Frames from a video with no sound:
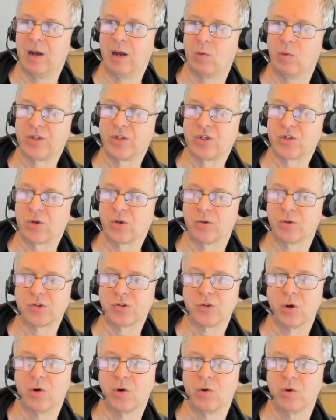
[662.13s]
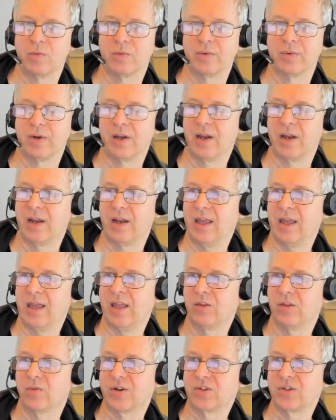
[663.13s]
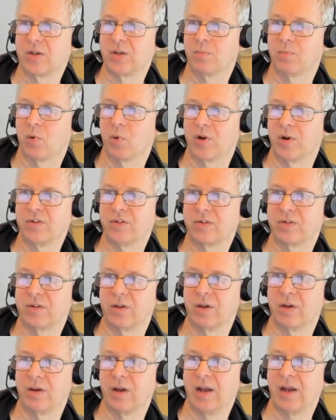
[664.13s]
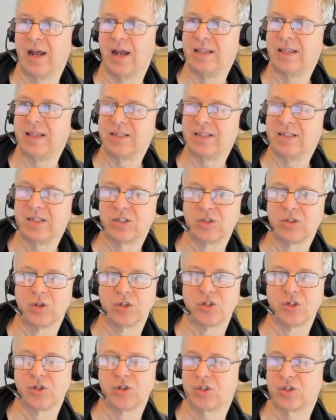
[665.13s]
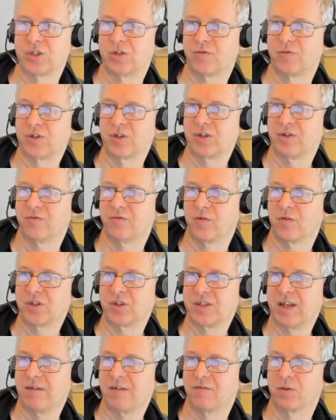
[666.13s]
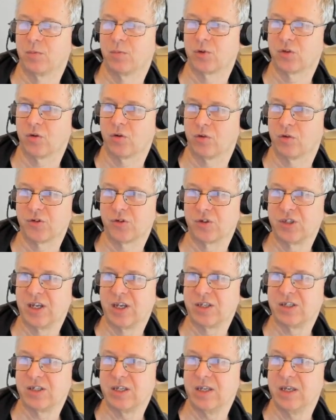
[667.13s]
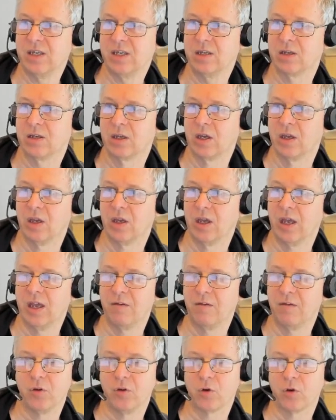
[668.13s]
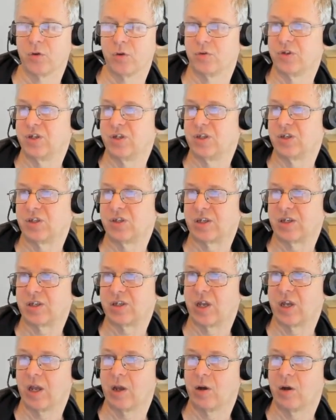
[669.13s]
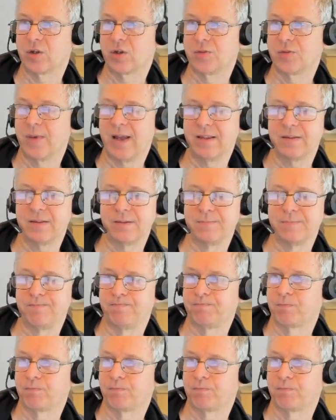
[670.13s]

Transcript: which is also an interesting point. This is not just for 7, but also 6E. If you're using the 6 gigahertz band,